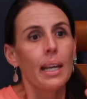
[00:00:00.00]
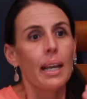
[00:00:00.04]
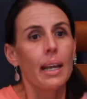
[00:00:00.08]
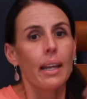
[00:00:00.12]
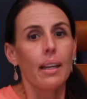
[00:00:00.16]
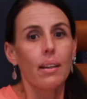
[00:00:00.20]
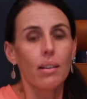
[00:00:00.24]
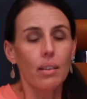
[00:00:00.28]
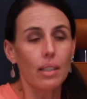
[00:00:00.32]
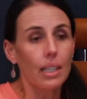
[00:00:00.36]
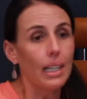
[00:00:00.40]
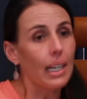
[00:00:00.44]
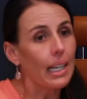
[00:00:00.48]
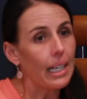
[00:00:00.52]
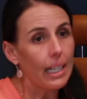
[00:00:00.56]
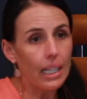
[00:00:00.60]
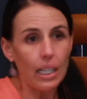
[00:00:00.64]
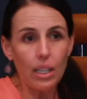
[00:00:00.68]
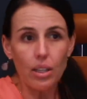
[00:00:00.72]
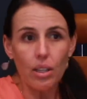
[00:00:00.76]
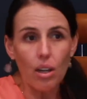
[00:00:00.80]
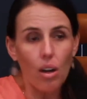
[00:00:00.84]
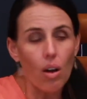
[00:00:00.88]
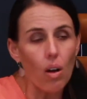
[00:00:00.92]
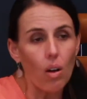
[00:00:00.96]
He'll
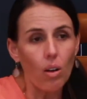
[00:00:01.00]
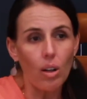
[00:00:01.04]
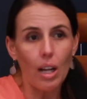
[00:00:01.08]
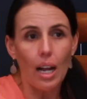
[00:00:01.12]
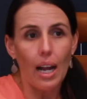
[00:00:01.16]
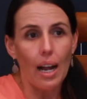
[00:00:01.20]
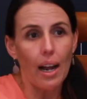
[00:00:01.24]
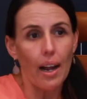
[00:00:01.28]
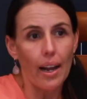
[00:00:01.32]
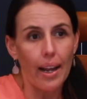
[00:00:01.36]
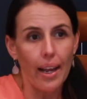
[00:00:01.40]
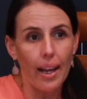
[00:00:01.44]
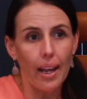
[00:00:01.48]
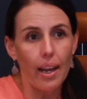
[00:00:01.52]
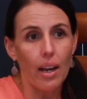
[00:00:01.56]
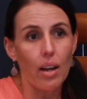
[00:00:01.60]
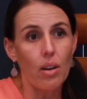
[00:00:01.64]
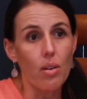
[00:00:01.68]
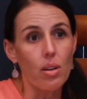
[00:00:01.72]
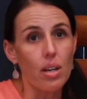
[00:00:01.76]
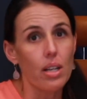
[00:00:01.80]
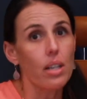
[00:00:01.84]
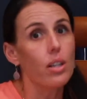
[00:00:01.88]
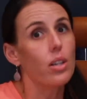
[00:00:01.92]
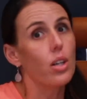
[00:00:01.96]
clean the whole eye
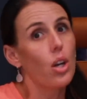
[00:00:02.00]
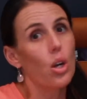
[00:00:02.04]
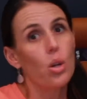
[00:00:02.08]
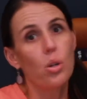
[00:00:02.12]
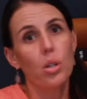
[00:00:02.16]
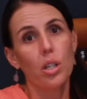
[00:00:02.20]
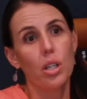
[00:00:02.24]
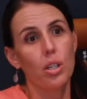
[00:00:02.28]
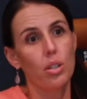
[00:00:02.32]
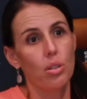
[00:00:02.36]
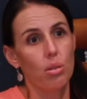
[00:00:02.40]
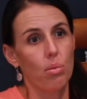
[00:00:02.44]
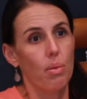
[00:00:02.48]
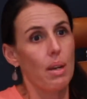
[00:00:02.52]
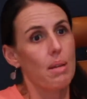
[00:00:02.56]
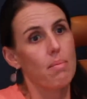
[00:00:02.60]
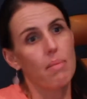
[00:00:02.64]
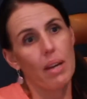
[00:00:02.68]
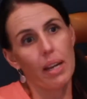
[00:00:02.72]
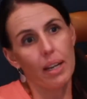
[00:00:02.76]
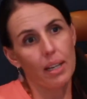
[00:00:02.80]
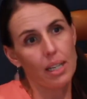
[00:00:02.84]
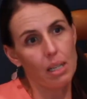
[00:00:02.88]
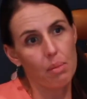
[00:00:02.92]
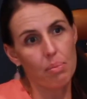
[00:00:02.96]
area. No need to wear
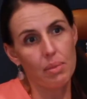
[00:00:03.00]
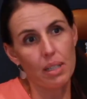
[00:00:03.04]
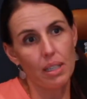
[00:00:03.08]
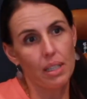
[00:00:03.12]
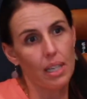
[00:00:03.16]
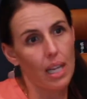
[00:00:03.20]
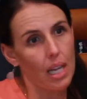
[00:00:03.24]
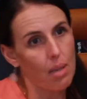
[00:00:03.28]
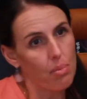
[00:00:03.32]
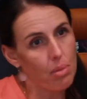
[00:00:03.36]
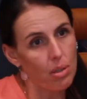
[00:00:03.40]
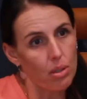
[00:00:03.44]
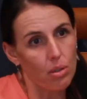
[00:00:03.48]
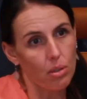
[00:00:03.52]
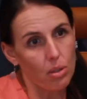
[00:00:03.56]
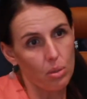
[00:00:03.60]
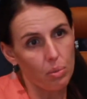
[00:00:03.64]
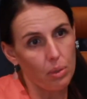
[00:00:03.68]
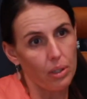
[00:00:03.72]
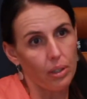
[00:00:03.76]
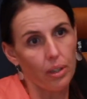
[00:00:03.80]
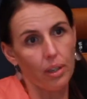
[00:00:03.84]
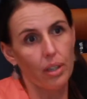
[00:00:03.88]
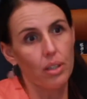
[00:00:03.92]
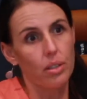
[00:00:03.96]
makeup that day because
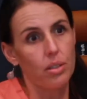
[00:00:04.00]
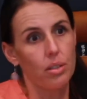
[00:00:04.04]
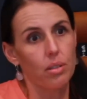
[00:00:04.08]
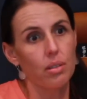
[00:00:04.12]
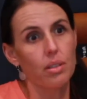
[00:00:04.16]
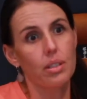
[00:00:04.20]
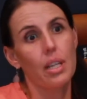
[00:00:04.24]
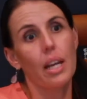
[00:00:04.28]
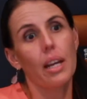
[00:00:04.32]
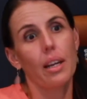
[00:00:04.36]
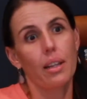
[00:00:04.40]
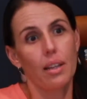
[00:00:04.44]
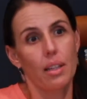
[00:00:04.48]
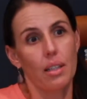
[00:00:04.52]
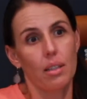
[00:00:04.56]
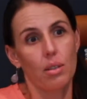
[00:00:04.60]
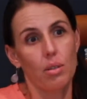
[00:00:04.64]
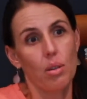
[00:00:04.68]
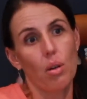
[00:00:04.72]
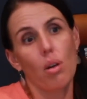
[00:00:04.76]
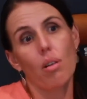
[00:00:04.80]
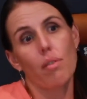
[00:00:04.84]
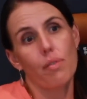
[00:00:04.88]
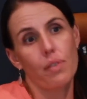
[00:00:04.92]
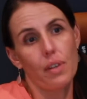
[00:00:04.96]
we're going to take
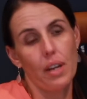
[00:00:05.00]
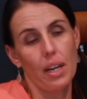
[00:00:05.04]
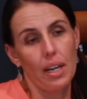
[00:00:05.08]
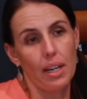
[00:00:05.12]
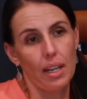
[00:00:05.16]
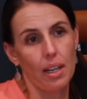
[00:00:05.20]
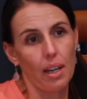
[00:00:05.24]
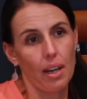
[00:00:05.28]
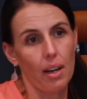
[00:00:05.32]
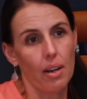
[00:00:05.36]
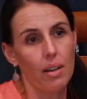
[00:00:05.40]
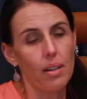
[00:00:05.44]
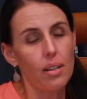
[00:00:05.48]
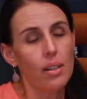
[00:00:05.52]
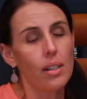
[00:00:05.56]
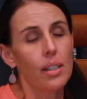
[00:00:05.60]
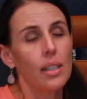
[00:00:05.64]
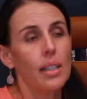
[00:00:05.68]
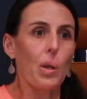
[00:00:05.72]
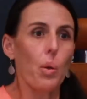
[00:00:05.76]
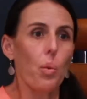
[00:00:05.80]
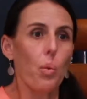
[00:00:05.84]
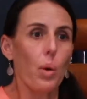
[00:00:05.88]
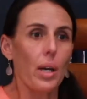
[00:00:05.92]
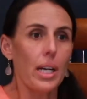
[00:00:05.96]
off anyhow.
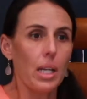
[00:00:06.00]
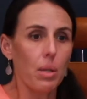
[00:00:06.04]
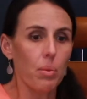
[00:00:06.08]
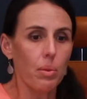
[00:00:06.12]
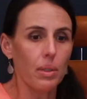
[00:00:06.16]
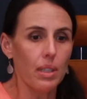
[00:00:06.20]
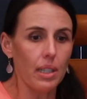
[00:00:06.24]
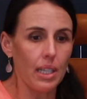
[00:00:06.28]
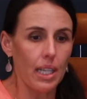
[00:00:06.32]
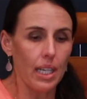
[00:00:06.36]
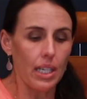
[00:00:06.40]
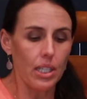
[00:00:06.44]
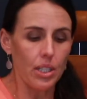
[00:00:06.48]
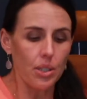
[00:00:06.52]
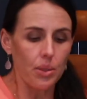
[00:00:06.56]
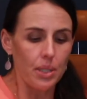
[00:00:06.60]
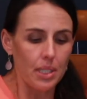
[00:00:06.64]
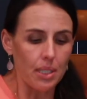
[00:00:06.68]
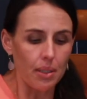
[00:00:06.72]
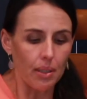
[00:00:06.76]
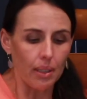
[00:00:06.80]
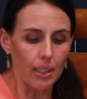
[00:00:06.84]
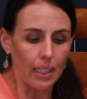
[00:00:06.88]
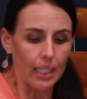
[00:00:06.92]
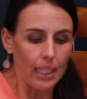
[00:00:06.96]
What he will then do
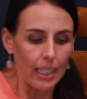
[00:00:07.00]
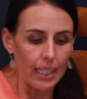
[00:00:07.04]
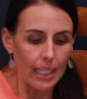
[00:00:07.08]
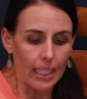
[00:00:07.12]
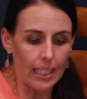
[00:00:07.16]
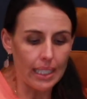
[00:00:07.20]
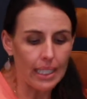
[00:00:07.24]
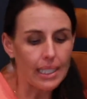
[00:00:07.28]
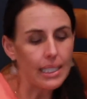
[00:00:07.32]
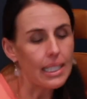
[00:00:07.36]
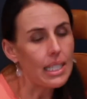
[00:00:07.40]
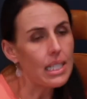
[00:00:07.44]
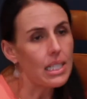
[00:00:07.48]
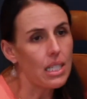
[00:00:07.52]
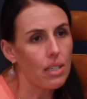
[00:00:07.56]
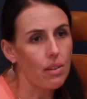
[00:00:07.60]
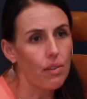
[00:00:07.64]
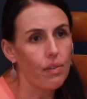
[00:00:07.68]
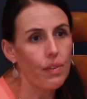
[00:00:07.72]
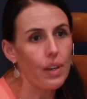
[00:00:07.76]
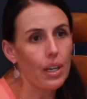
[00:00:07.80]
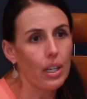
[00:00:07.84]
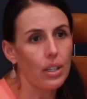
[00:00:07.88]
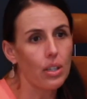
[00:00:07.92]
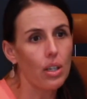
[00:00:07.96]
is he'll clean and
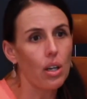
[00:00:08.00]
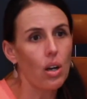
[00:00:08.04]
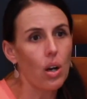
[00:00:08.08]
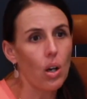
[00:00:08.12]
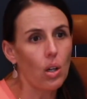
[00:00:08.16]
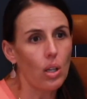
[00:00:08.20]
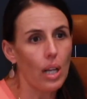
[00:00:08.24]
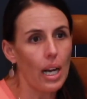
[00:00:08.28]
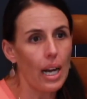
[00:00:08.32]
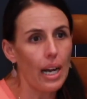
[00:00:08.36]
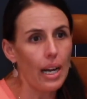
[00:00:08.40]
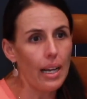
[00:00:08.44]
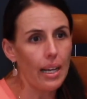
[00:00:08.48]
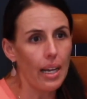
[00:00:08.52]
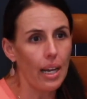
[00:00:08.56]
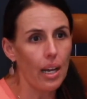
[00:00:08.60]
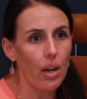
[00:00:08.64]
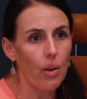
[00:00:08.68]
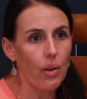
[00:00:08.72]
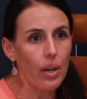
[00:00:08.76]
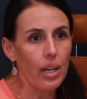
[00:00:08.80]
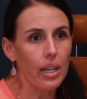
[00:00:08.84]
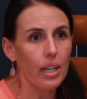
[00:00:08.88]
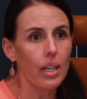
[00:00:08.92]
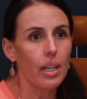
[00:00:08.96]
disinfect the whole eye
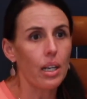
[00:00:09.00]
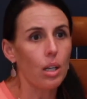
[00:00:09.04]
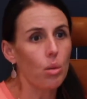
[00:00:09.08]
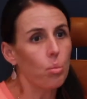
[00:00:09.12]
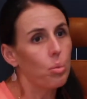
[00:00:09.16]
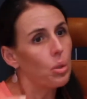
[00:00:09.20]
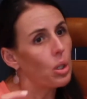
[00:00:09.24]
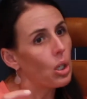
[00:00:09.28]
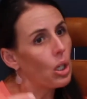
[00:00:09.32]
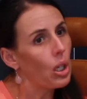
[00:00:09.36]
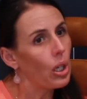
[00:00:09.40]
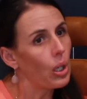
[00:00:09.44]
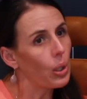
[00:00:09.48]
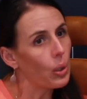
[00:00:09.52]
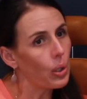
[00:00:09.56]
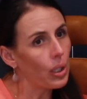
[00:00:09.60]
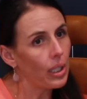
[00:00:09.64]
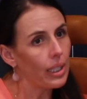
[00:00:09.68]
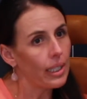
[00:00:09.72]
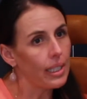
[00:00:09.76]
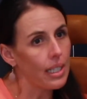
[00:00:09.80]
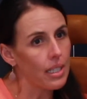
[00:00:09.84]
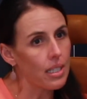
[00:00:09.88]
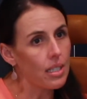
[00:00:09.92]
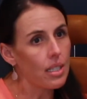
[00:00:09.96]
area. He'll put local
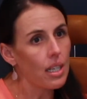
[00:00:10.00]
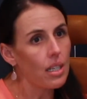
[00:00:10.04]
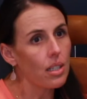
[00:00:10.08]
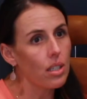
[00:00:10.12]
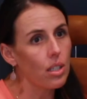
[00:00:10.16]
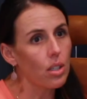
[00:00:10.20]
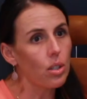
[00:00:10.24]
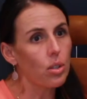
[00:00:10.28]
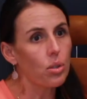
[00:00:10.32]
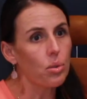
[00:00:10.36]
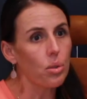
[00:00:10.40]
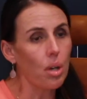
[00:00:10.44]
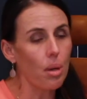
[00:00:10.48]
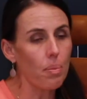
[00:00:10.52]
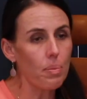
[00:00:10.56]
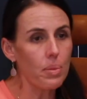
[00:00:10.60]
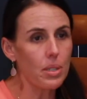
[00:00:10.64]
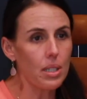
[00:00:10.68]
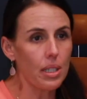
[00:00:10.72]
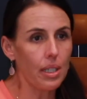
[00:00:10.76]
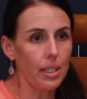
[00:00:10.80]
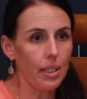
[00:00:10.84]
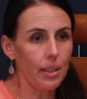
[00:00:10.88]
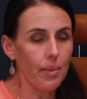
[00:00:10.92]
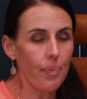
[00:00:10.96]
anesthetic
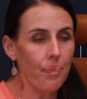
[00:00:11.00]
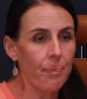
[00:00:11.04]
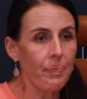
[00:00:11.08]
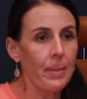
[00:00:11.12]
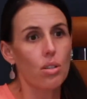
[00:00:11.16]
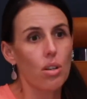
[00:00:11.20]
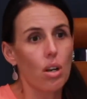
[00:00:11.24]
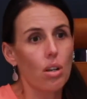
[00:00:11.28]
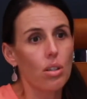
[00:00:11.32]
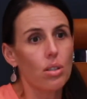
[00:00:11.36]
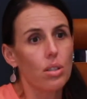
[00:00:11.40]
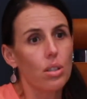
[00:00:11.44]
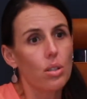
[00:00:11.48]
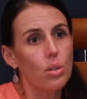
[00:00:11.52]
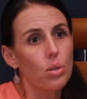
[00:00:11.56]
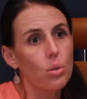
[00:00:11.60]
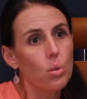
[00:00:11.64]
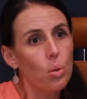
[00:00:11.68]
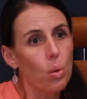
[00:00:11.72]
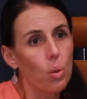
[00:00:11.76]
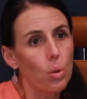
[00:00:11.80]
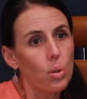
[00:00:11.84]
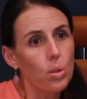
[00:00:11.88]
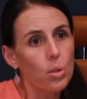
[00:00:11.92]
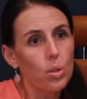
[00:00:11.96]
drops in. The doctor
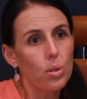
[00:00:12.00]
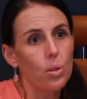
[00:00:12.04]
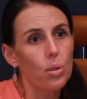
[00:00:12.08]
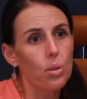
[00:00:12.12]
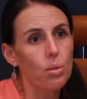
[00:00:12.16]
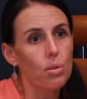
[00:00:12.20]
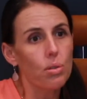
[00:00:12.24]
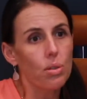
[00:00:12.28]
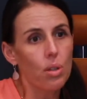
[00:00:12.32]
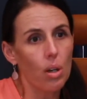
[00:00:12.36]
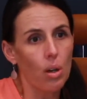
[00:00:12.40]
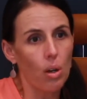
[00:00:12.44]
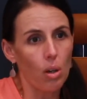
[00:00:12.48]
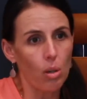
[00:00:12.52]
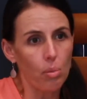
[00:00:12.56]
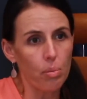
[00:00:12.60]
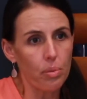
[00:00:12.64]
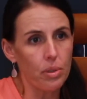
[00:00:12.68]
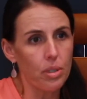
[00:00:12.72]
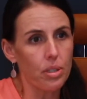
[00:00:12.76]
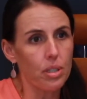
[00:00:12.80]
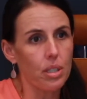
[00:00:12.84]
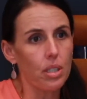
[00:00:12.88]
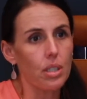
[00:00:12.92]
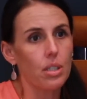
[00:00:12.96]
talks you through the whole
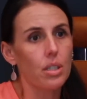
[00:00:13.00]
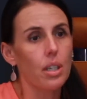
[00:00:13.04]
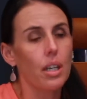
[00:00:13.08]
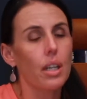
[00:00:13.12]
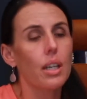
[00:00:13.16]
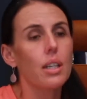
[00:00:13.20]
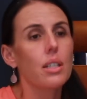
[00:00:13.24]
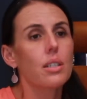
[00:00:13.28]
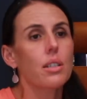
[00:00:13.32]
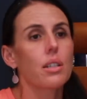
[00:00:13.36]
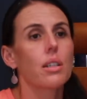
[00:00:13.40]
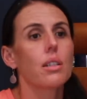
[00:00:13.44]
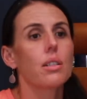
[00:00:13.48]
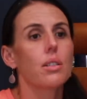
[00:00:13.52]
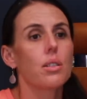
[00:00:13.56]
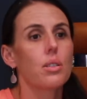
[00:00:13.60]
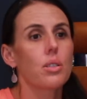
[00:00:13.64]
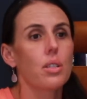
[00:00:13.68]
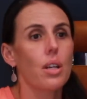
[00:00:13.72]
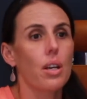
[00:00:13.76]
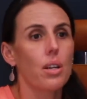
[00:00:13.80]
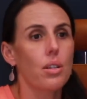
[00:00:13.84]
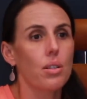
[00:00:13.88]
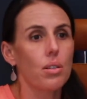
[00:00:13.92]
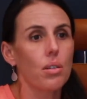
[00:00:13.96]
procedure. He's going to
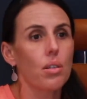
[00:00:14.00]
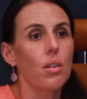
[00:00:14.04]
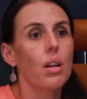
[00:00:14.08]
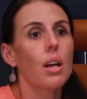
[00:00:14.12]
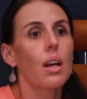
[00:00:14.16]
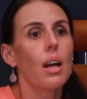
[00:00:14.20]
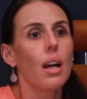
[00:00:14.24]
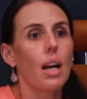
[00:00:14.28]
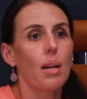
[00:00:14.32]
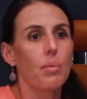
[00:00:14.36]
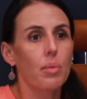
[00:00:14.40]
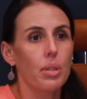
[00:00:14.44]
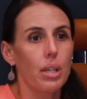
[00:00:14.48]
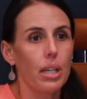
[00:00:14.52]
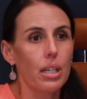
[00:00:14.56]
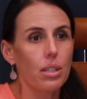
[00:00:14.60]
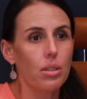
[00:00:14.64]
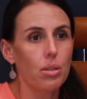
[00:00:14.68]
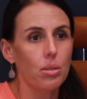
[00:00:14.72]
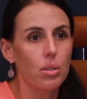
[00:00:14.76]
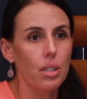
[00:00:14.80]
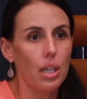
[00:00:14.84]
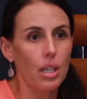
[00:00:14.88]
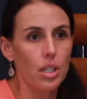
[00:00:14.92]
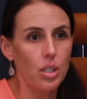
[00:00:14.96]
say to you, I'm going
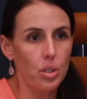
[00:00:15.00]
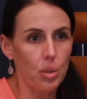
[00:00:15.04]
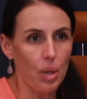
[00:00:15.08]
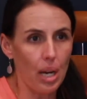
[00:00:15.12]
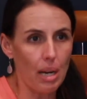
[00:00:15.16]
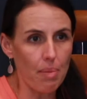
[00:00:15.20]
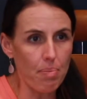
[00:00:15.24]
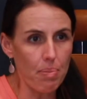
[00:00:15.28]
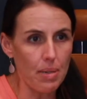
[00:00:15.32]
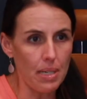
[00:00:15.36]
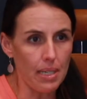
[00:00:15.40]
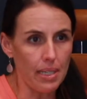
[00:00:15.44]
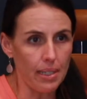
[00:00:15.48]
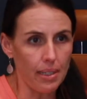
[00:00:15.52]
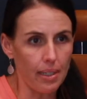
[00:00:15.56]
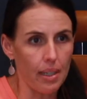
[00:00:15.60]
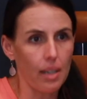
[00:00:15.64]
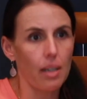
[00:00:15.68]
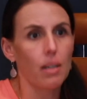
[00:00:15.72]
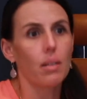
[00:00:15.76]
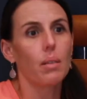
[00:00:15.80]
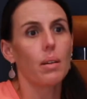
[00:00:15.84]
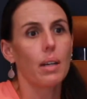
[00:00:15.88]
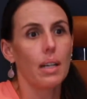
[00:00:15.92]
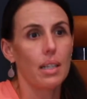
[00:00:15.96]
to touch your upper lid
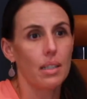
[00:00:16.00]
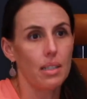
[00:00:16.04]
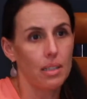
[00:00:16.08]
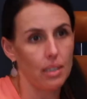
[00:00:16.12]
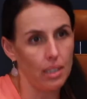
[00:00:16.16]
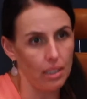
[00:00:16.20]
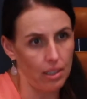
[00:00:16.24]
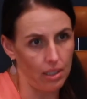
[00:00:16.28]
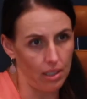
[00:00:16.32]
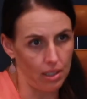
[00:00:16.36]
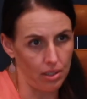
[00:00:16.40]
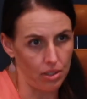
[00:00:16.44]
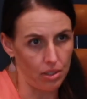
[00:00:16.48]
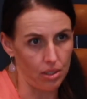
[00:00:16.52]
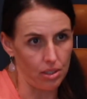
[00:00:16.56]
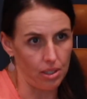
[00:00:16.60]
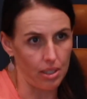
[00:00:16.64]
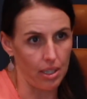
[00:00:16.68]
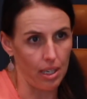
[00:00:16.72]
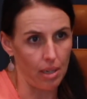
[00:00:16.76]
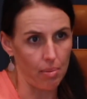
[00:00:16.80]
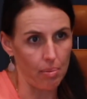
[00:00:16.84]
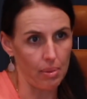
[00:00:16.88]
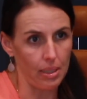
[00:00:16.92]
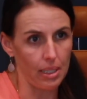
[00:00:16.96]
now, and then he touches
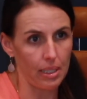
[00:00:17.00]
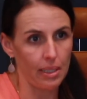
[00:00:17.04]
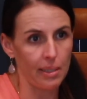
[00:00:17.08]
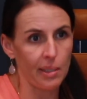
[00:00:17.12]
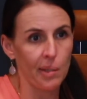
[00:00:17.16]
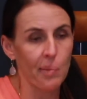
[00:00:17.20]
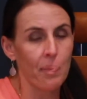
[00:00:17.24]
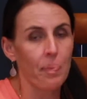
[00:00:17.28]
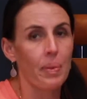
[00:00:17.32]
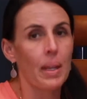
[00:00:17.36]
the upper lid.